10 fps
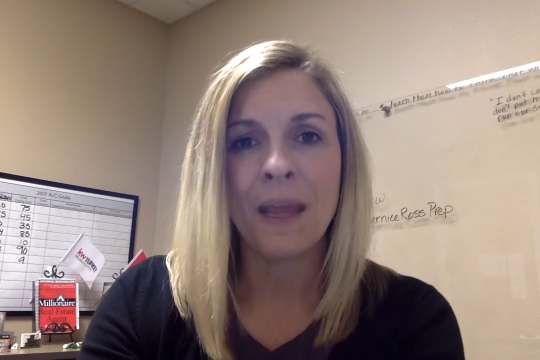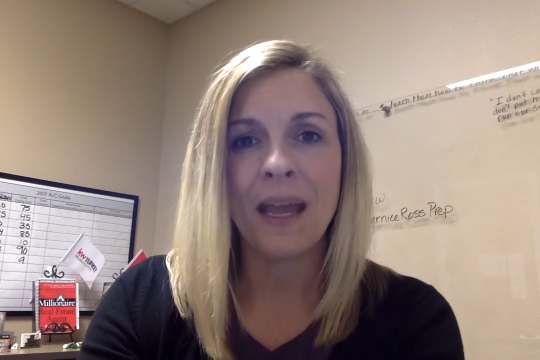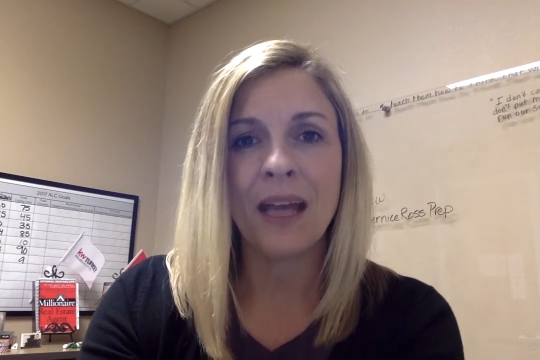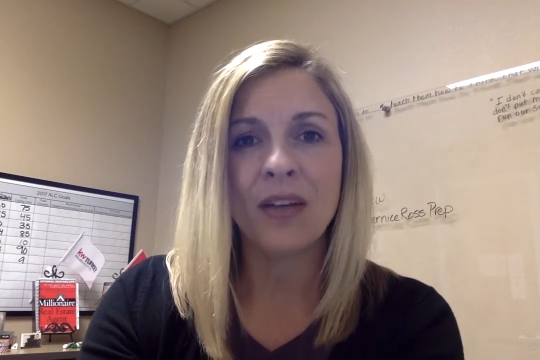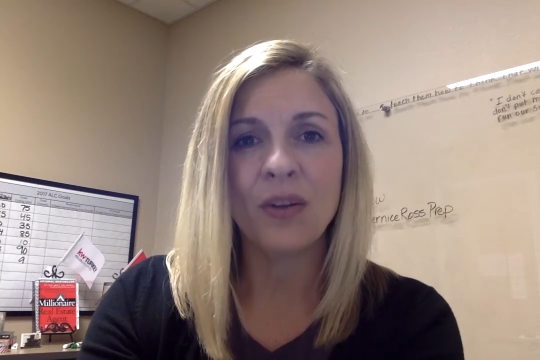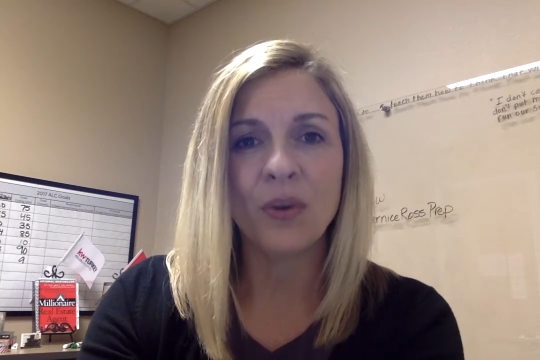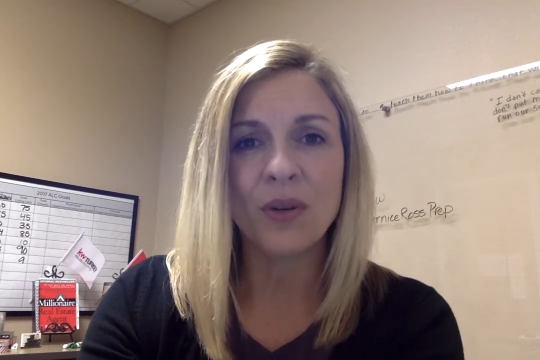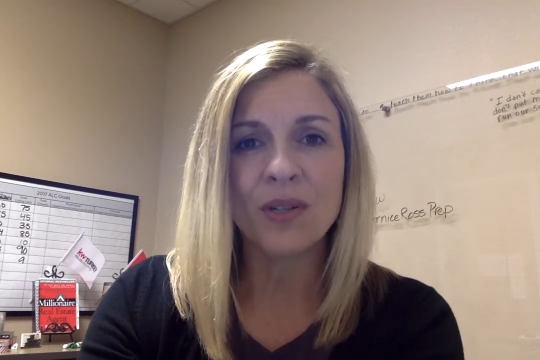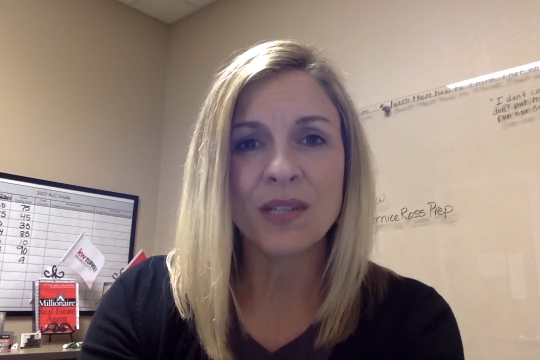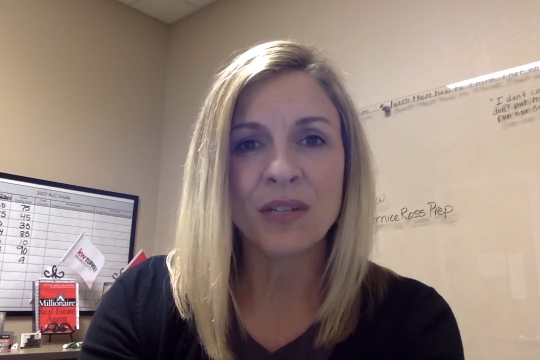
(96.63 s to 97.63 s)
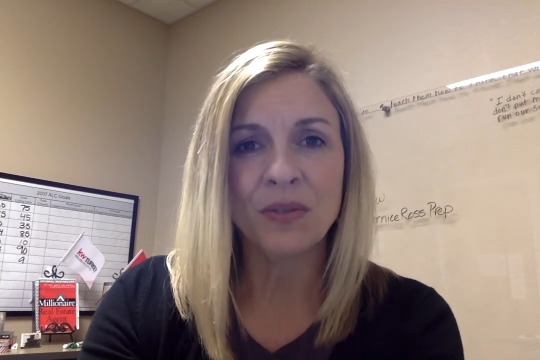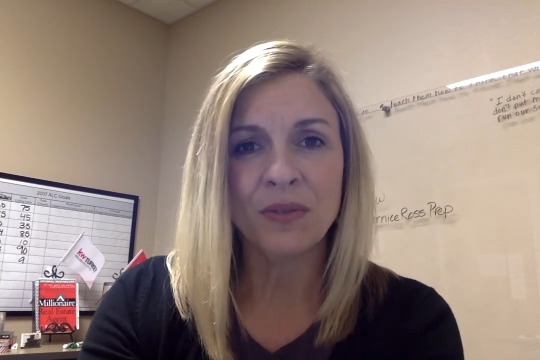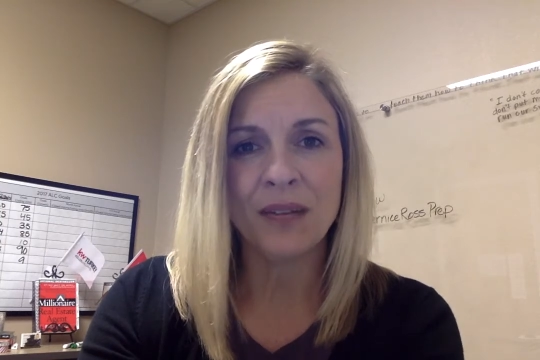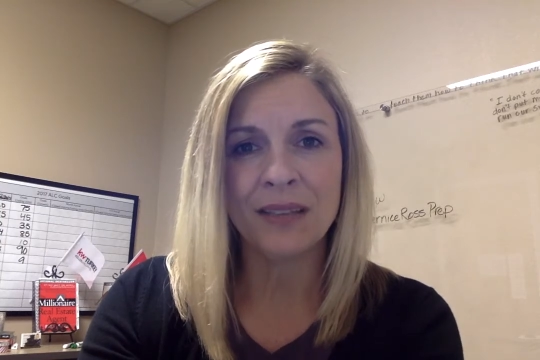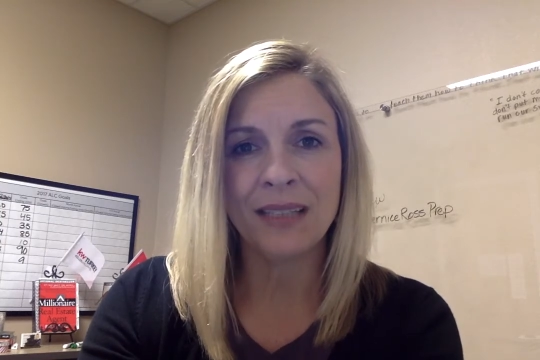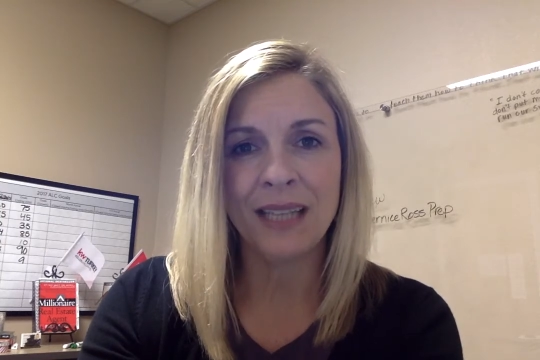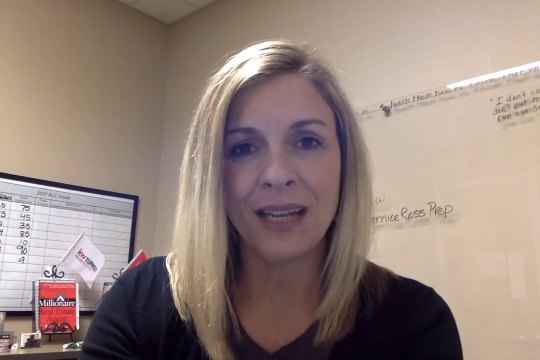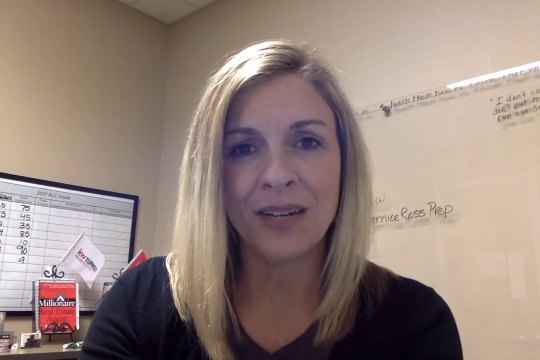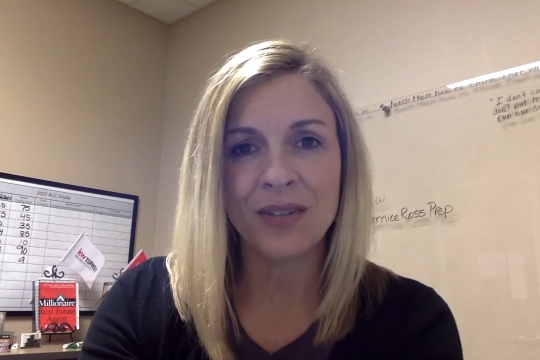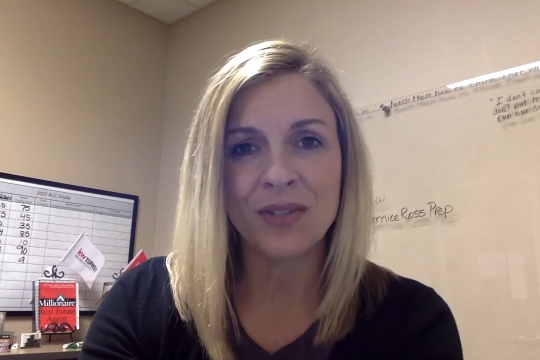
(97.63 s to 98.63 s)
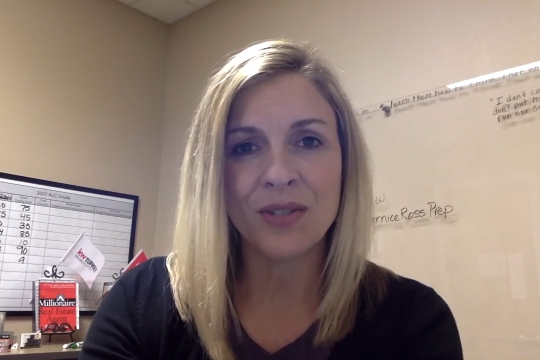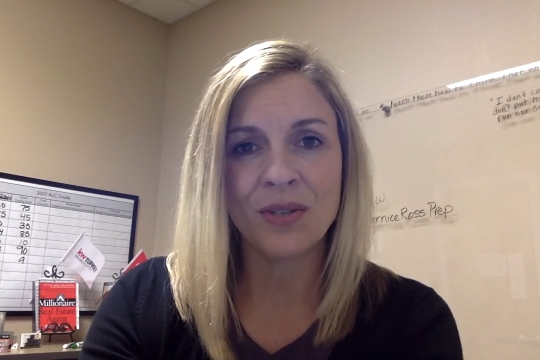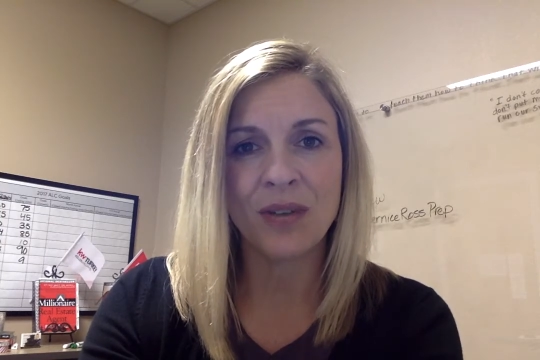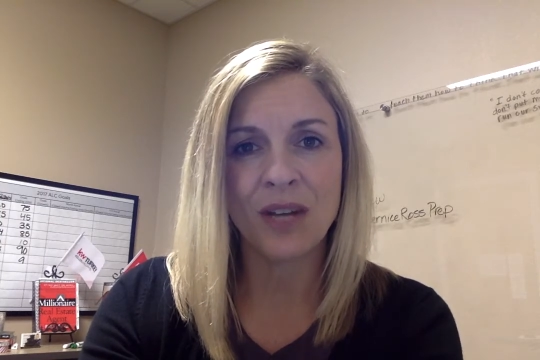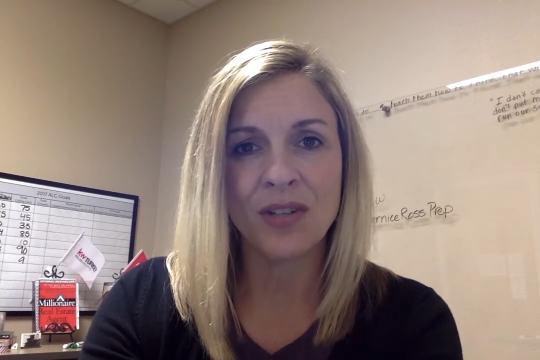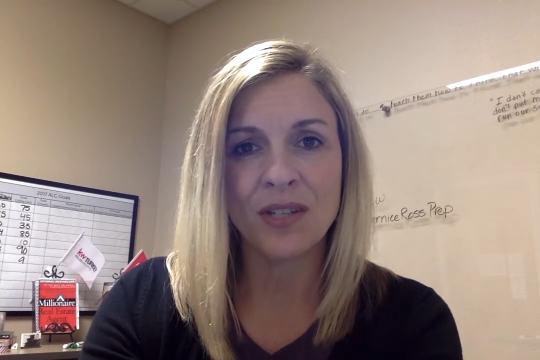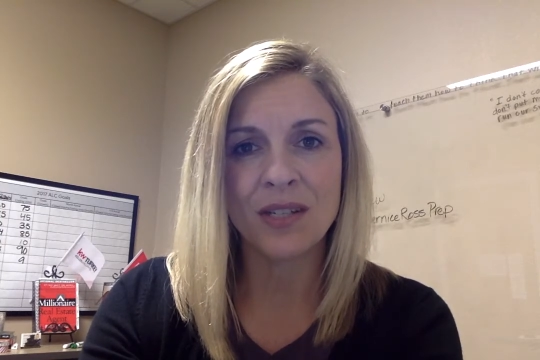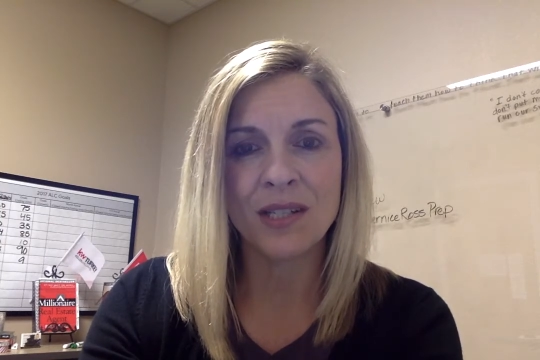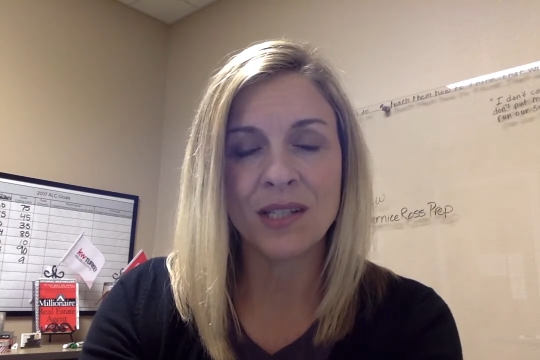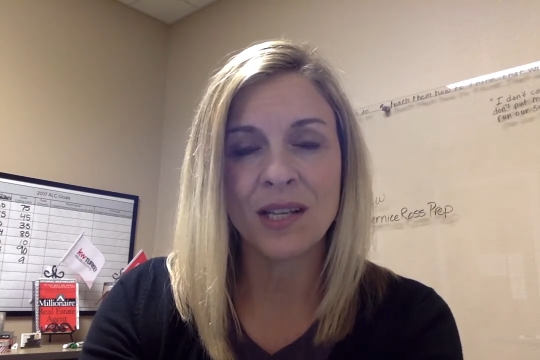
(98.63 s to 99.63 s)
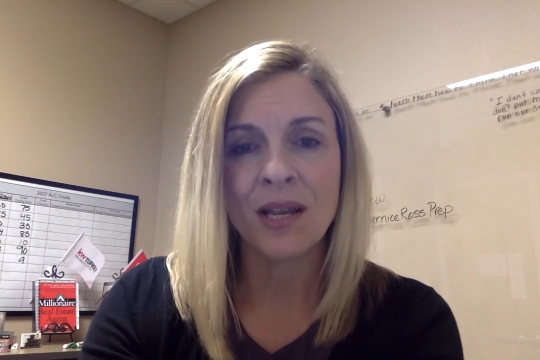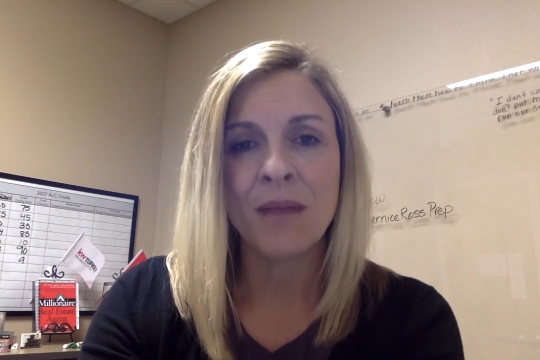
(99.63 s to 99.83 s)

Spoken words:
and your Central Valley Cares donations